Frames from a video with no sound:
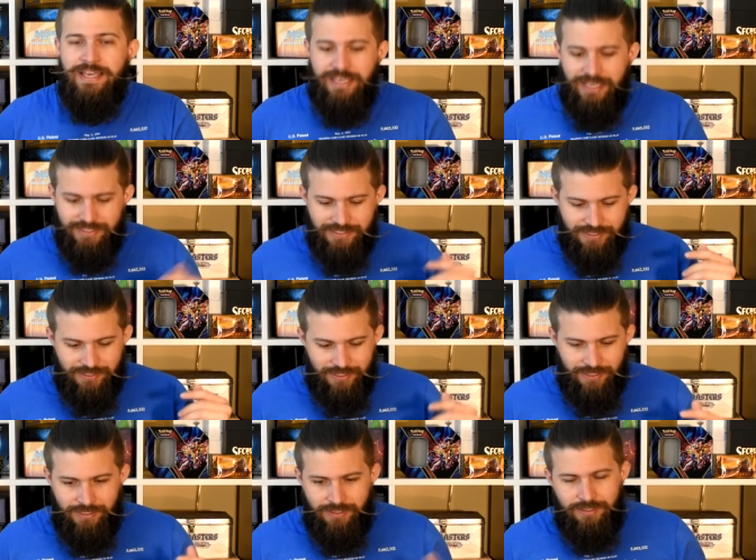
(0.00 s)
it's
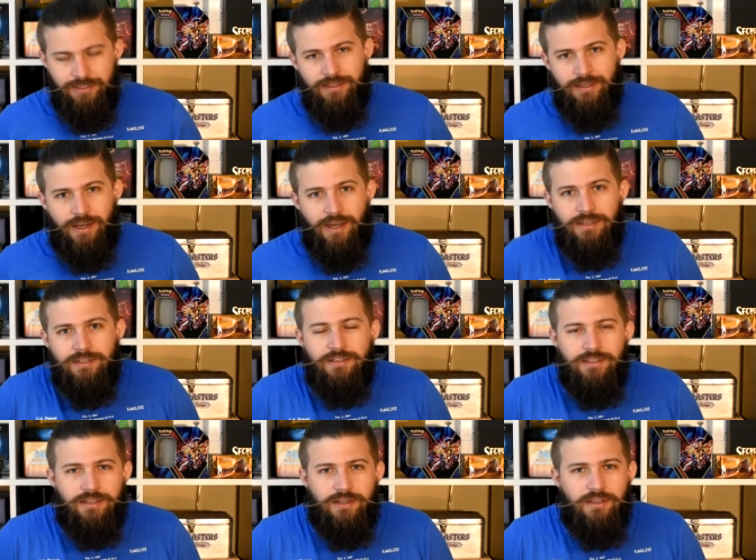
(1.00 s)
not
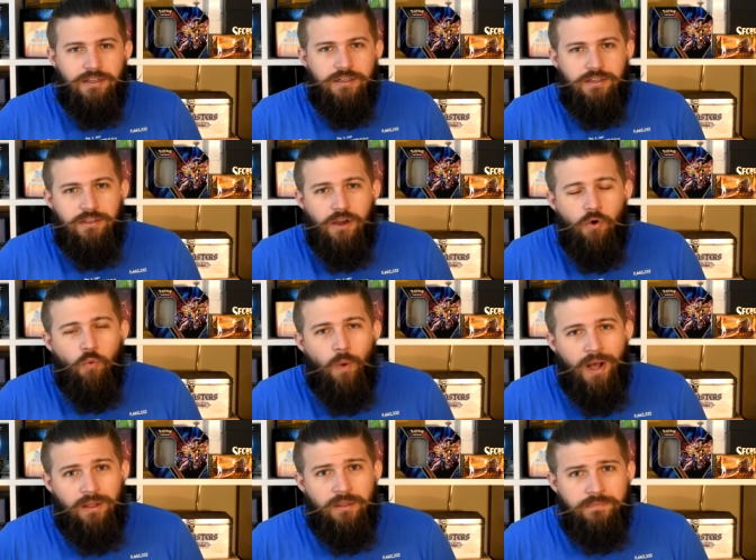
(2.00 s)
gonna go
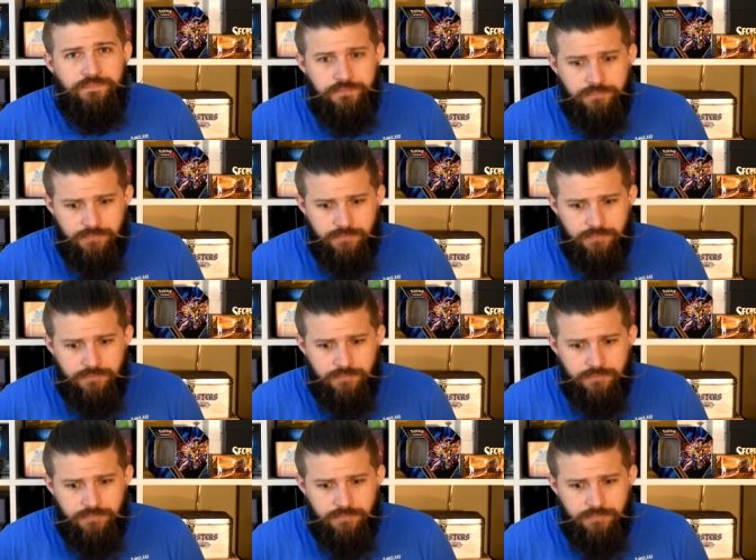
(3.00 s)
well.